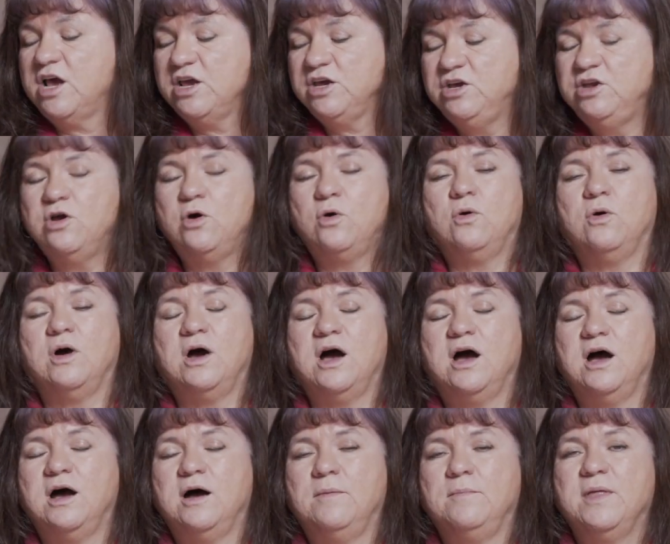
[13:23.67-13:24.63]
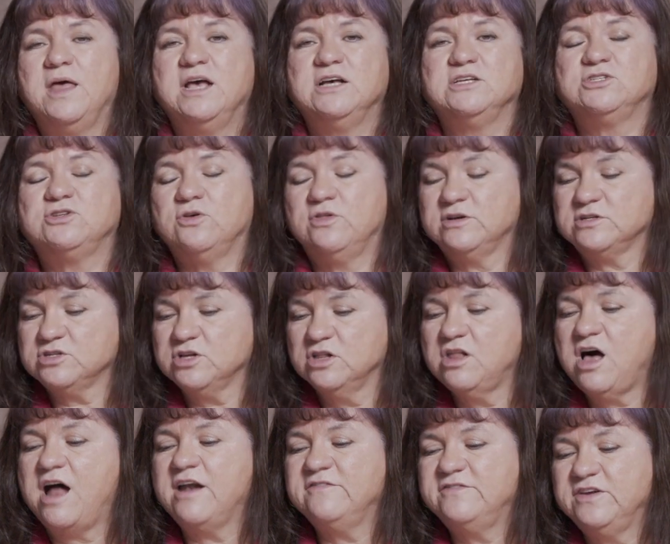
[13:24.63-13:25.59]
You know, so there's a
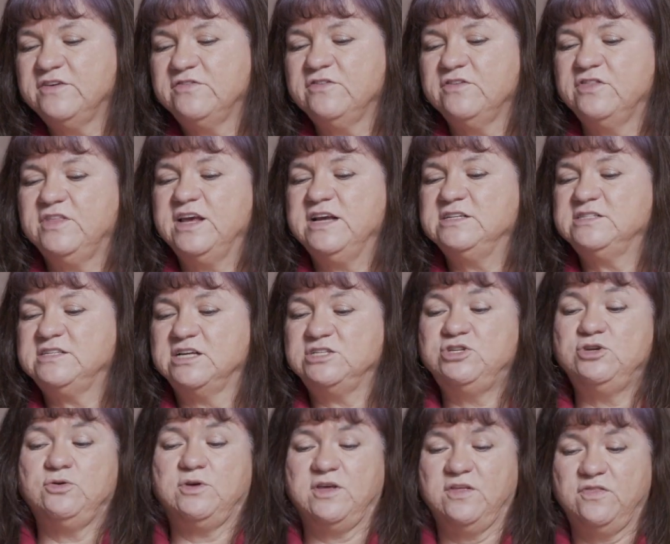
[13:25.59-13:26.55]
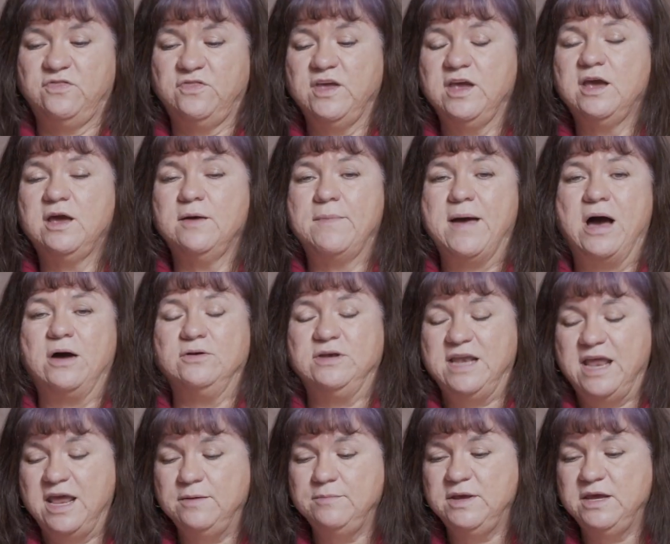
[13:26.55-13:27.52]
lot of different things that you can think about
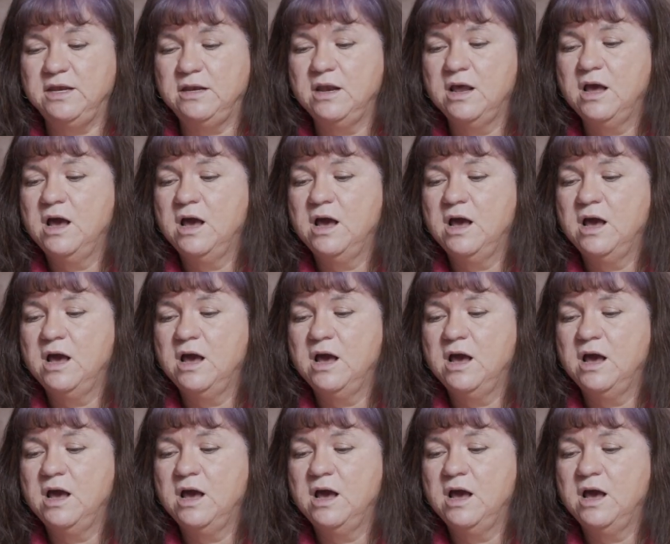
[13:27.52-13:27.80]
naming.